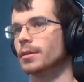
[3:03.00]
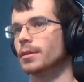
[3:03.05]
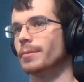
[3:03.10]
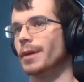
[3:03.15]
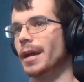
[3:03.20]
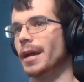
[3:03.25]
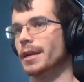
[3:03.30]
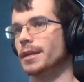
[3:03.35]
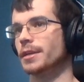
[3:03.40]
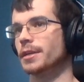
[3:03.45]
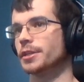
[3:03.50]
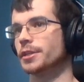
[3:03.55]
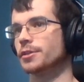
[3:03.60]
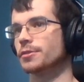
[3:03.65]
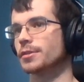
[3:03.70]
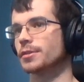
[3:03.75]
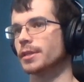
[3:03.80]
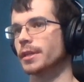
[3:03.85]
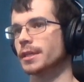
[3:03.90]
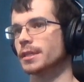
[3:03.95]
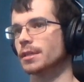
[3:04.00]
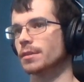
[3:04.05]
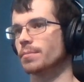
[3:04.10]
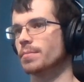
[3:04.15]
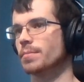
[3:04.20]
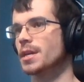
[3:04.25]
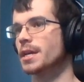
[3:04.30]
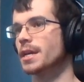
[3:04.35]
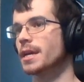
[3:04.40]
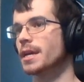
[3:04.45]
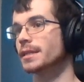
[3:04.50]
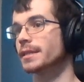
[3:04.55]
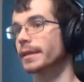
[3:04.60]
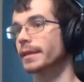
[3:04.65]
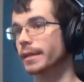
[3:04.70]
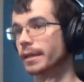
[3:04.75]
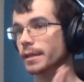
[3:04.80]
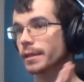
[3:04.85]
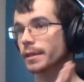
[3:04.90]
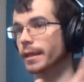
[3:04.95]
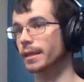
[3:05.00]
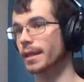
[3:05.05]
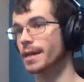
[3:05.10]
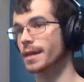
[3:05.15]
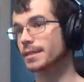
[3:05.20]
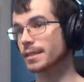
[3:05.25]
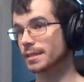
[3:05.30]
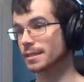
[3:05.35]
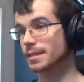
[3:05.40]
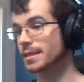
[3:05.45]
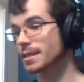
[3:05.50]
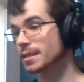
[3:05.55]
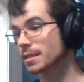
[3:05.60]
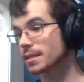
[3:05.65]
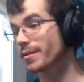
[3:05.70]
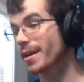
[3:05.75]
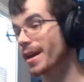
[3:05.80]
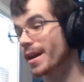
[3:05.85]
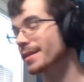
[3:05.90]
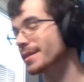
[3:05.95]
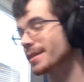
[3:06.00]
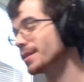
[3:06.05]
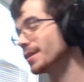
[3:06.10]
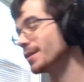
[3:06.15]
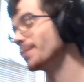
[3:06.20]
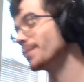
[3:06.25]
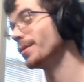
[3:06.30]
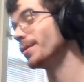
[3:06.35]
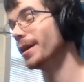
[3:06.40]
I need to choose Classic B again. Technically Classic C is faster,